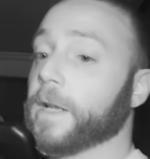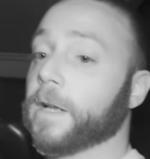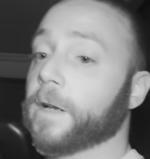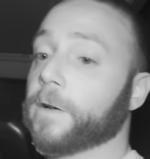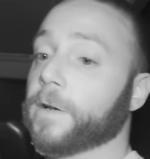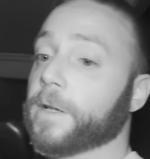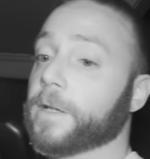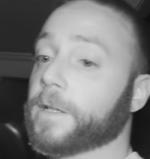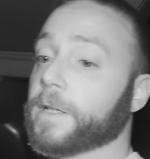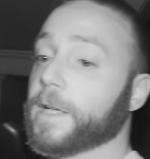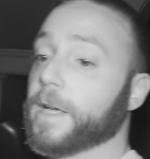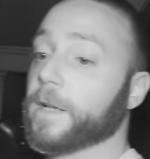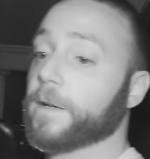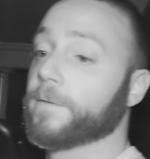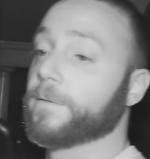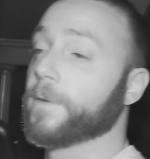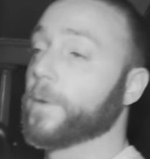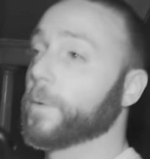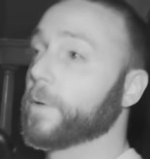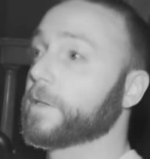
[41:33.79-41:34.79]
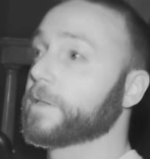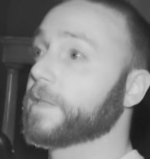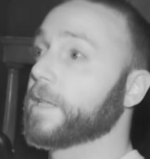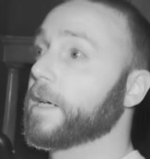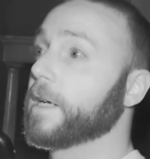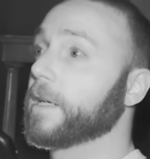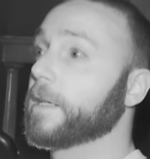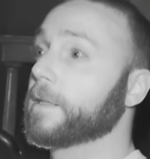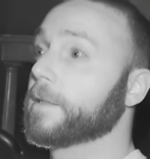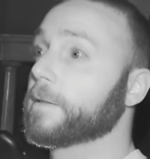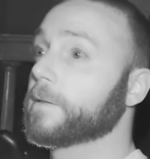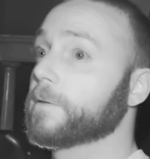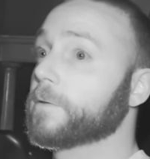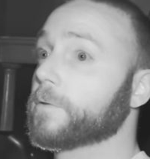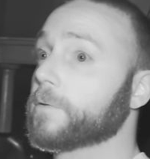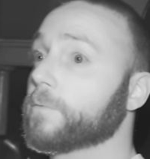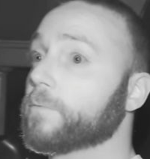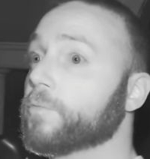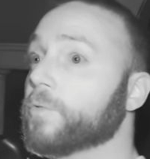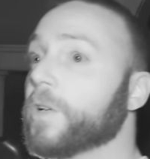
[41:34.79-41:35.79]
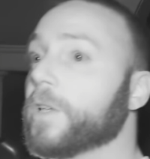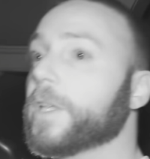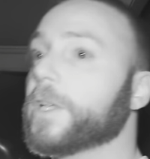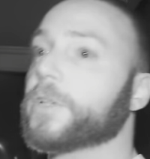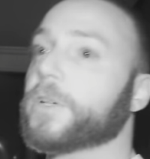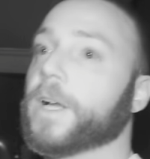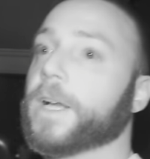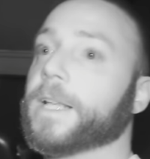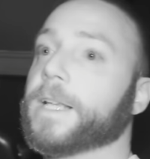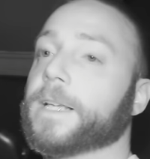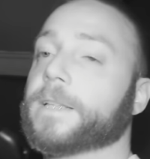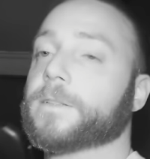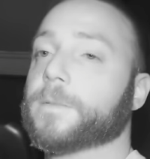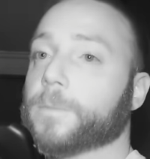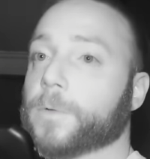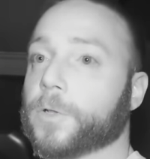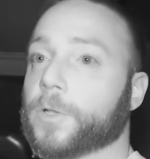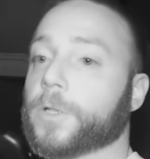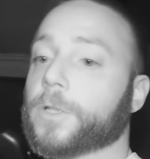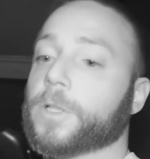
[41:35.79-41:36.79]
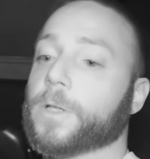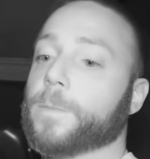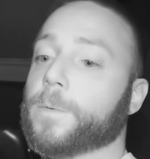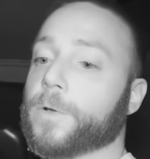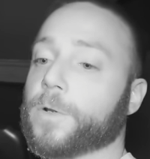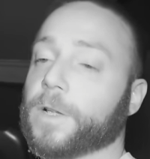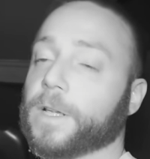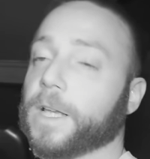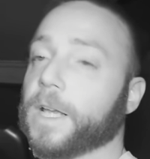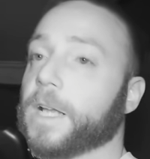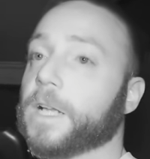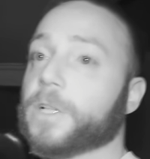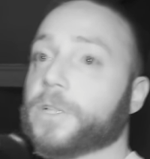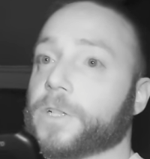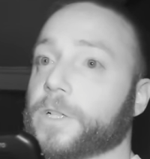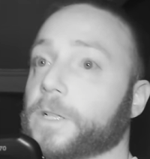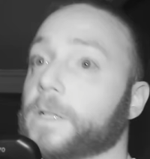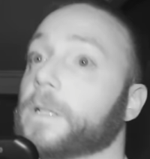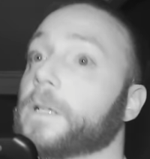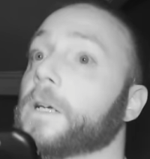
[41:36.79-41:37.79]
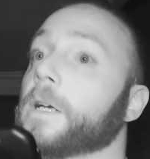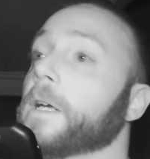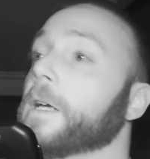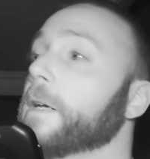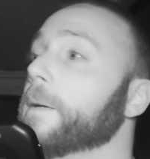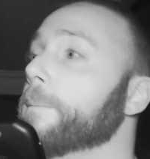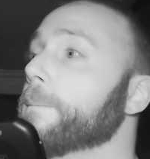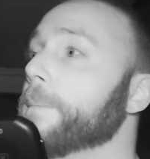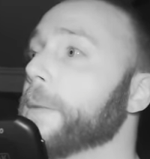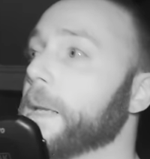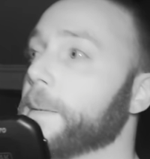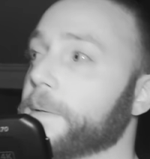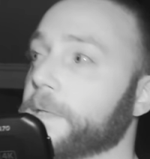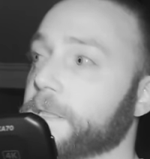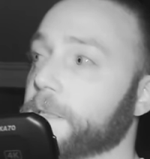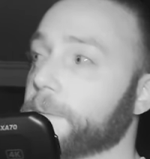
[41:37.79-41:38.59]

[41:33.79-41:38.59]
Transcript: an area to kind of focus on, really trying to get some good communication, maybe